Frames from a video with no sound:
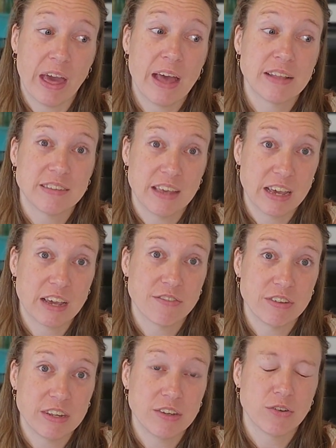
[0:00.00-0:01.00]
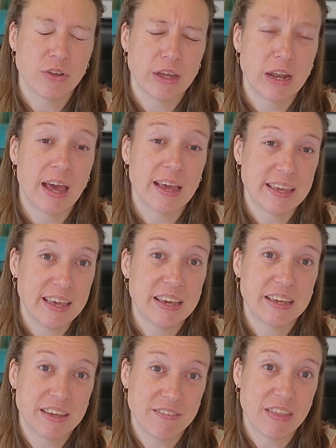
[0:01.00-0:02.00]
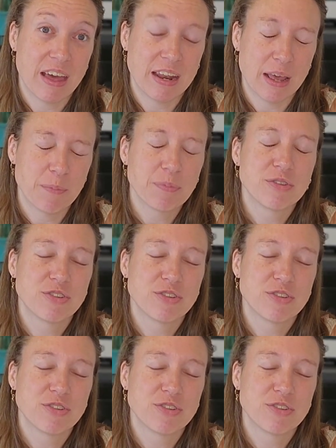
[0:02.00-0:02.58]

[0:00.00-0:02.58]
that's a heck of a deal, and I can't give that up.